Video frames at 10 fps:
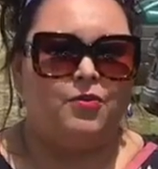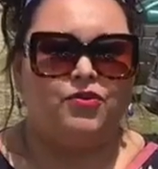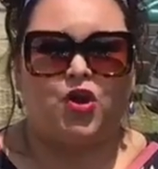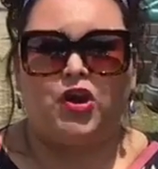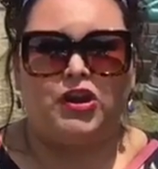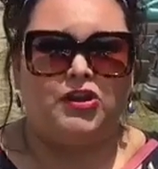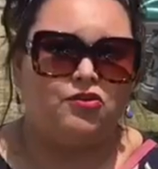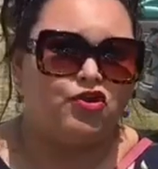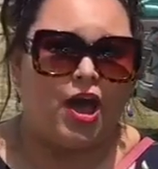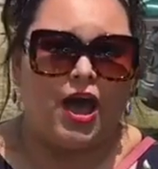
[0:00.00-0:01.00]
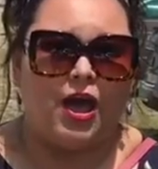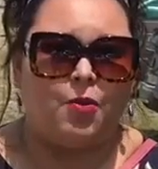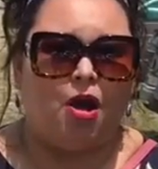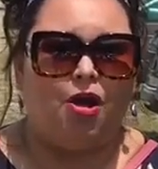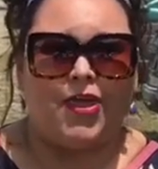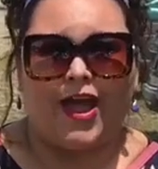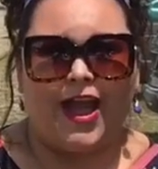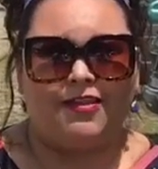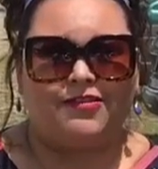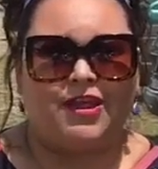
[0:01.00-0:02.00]
Started a new job, all that
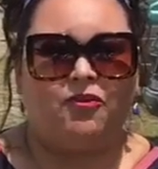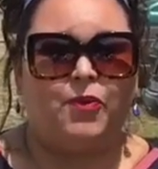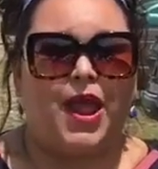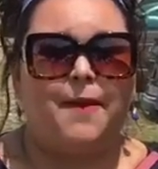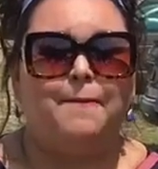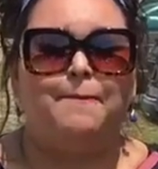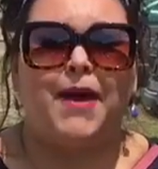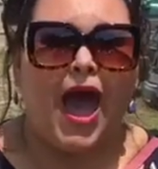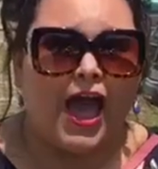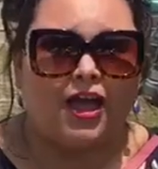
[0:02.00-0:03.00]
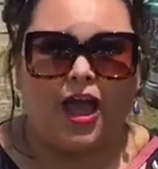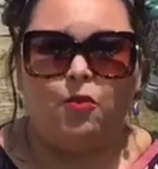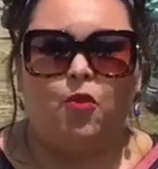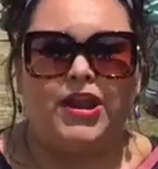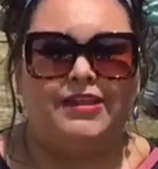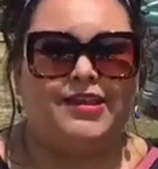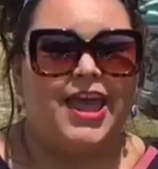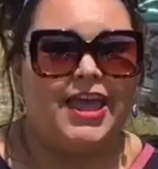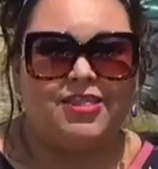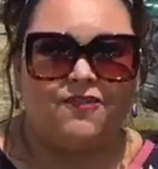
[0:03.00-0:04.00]
kind of stuff, but I'm back. I'm ready to
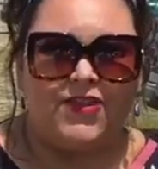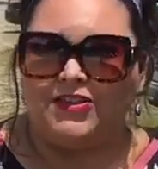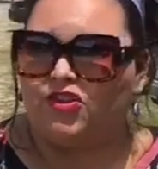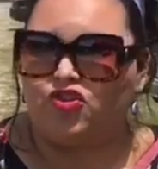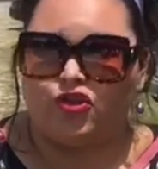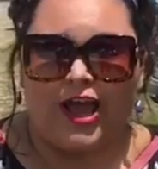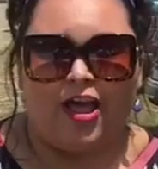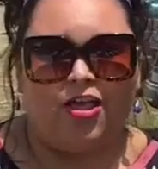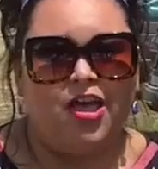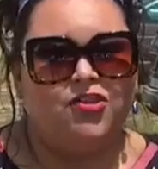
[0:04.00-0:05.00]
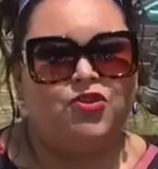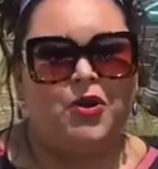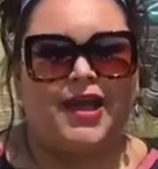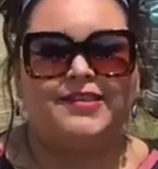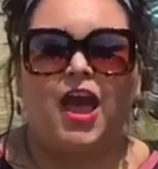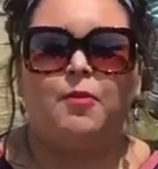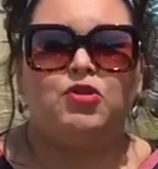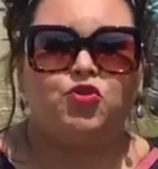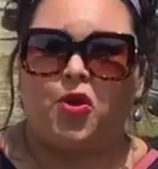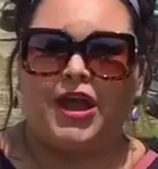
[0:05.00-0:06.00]
hit the vintage trail. So you guys come
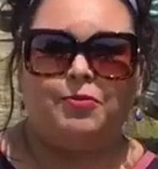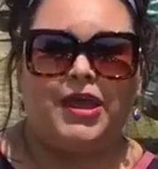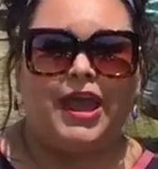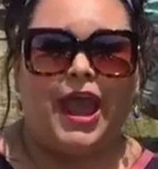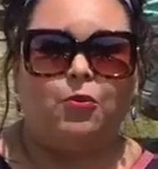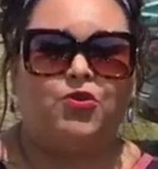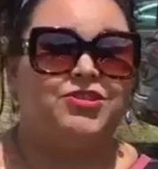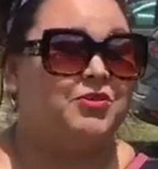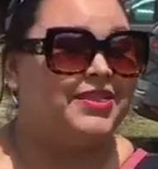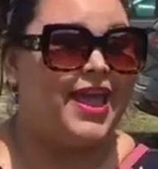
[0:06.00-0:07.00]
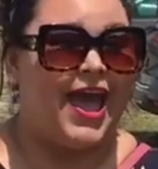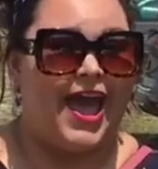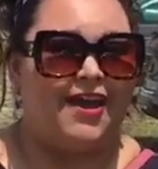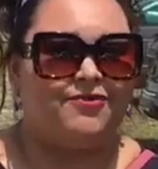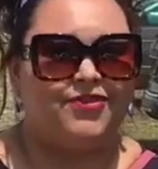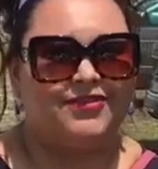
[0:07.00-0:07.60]
and join me and we'll see what they have.